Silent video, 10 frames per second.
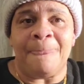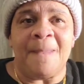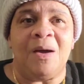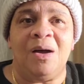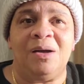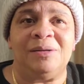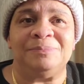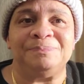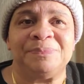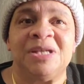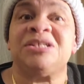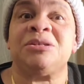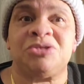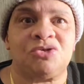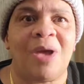um,
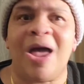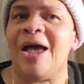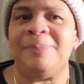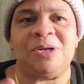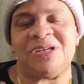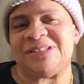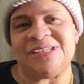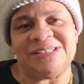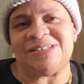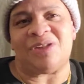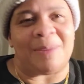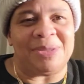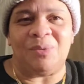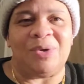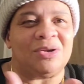subscribe because it's, I mean,
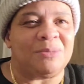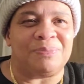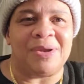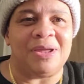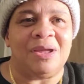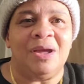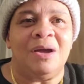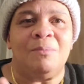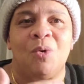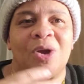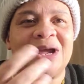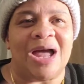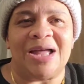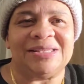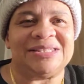we're going to bring more
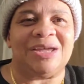content.